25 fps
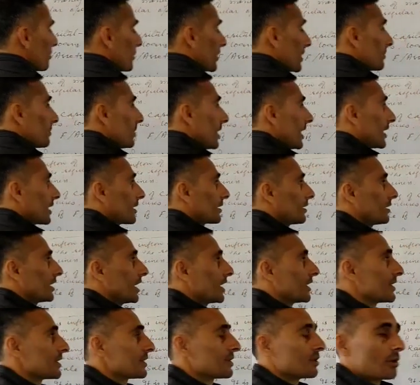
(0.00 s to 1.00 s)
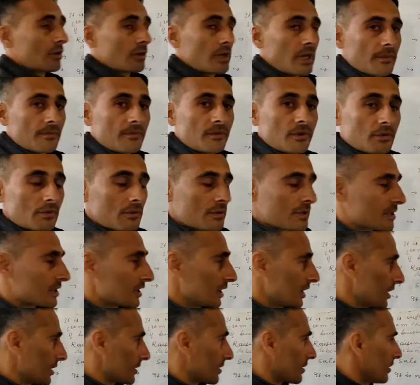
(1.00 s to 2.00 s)
to pay back. That is your revenue
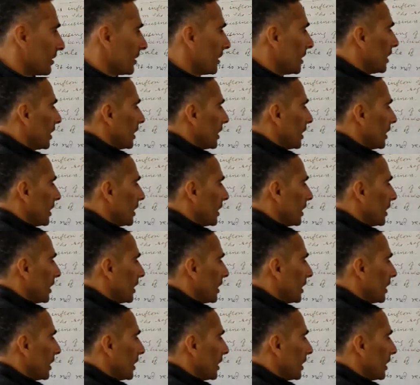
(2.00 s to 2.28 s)
receipt.